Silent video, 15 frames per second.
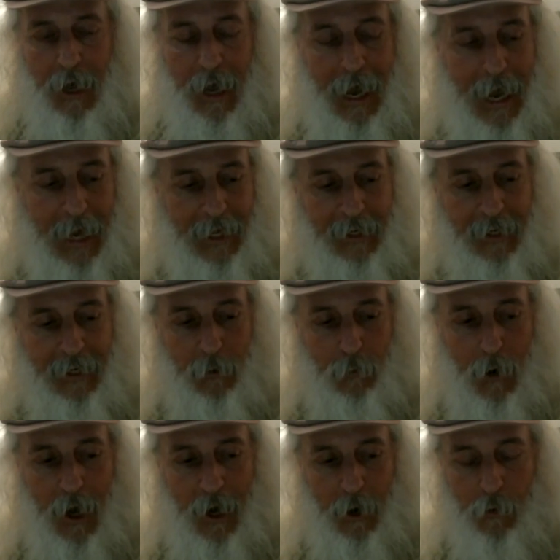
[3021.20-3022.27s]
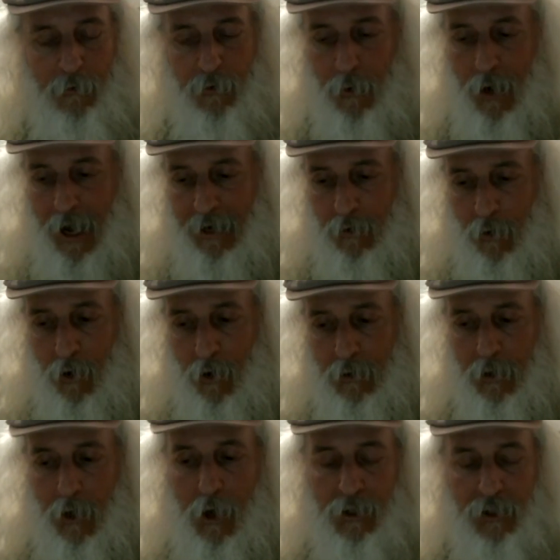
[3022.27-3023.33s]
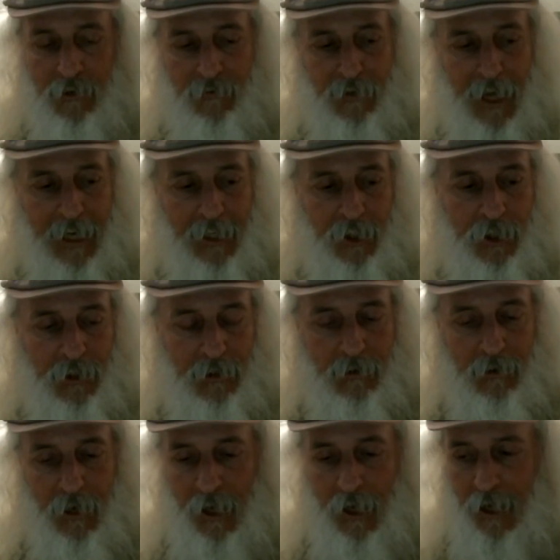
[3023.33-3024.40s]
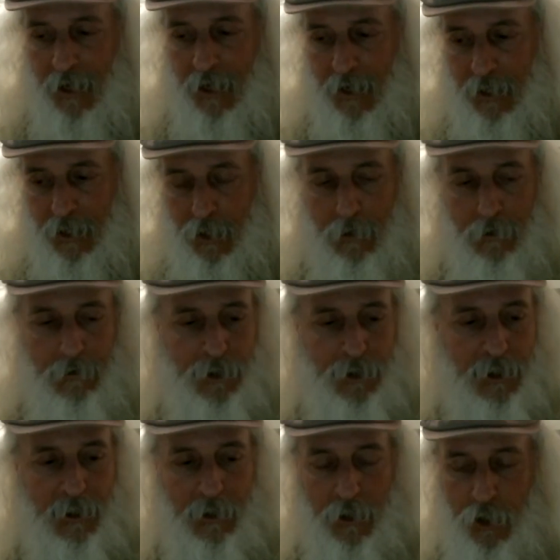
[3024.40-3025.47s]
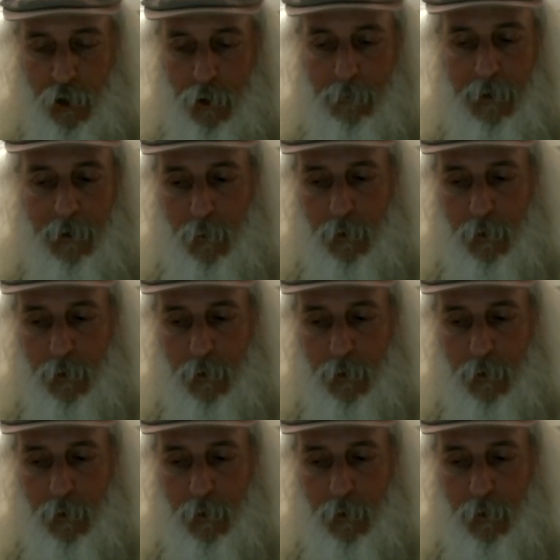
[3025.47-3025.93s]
and it can ri- override all laws of nature, inertia, human